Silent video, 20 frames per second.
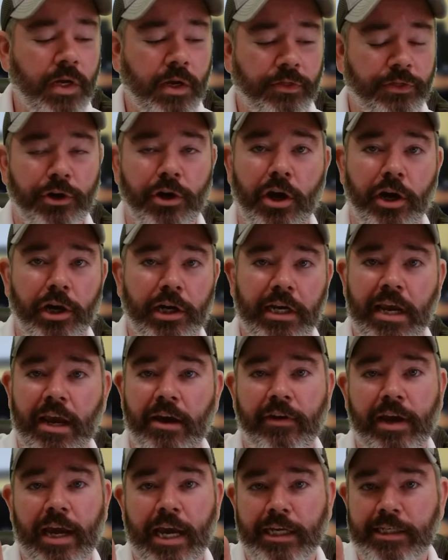they're not going to have
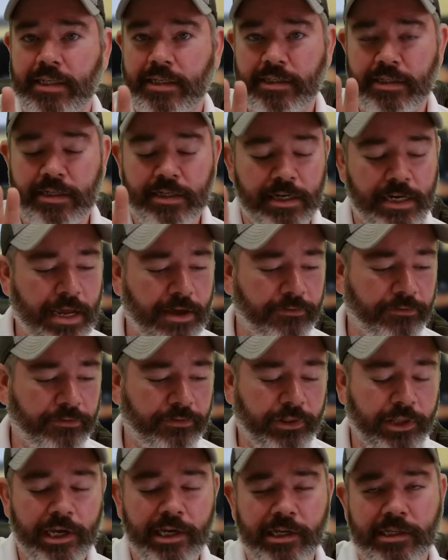access to
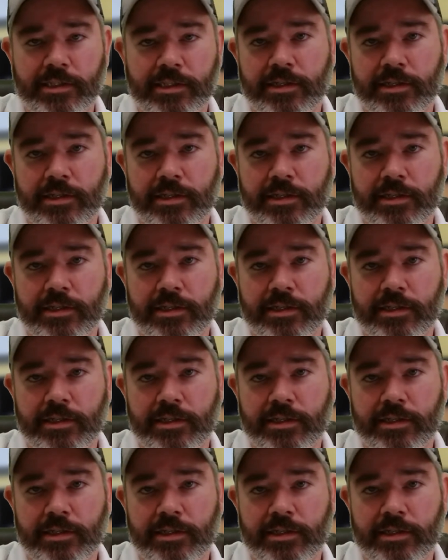Netflix.